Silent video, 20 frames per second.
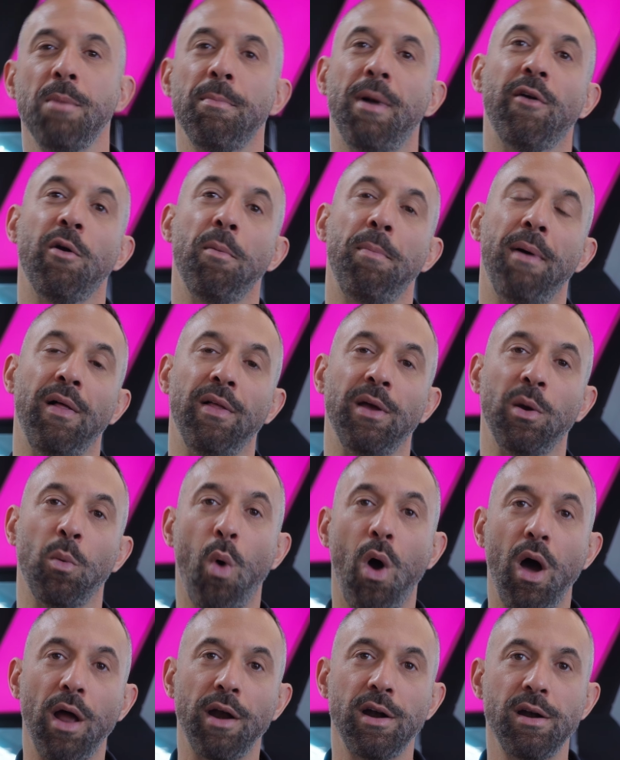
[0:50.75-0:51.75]
by repelling
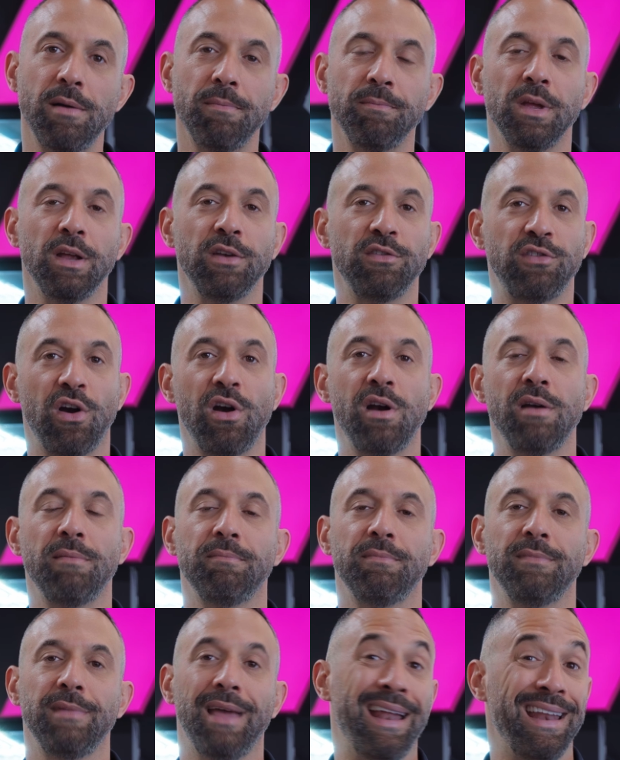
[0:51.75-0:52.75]
water, dirt,
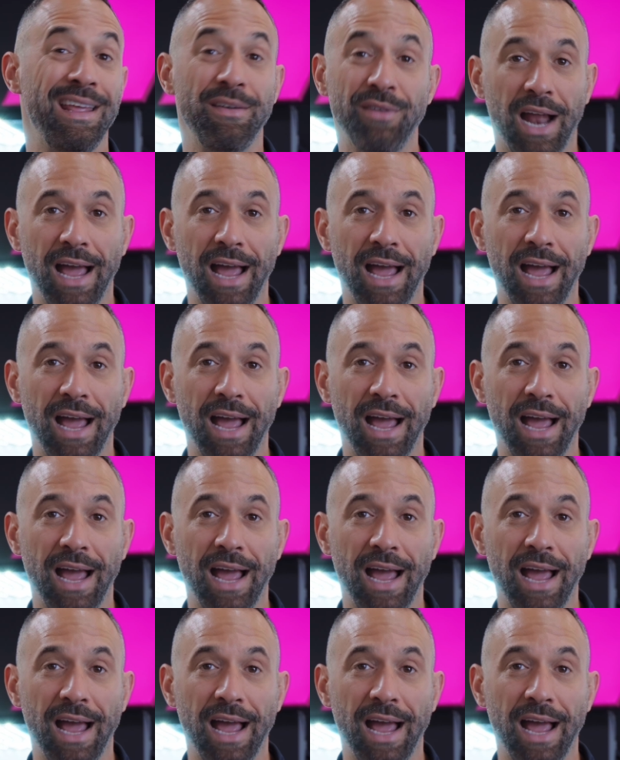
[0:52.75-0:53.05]
and even